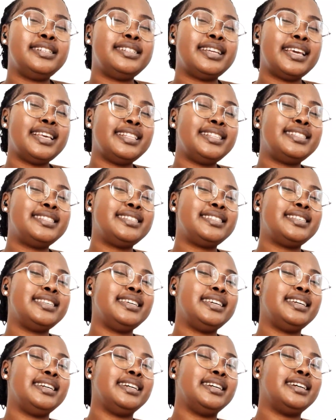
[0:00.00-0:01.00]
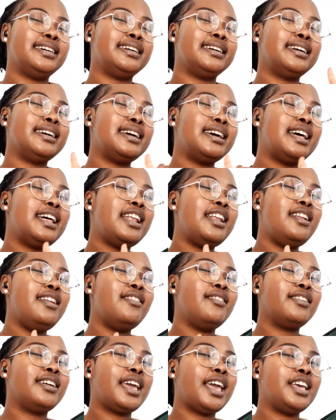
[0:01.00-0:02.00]
dating
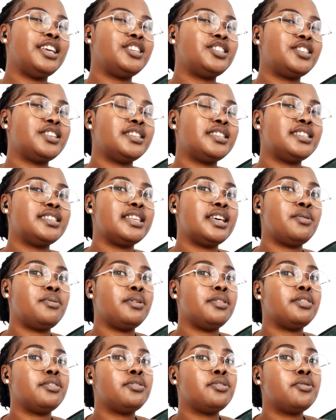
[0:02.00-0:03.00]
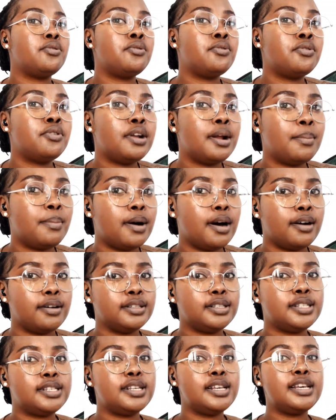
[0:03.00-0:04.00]
locations that we thought
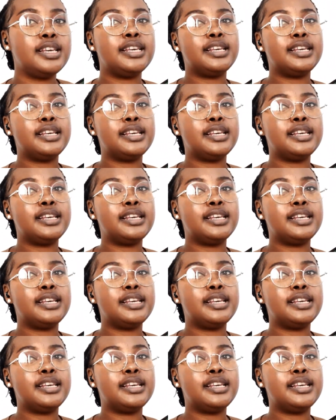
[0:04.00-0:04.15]
about.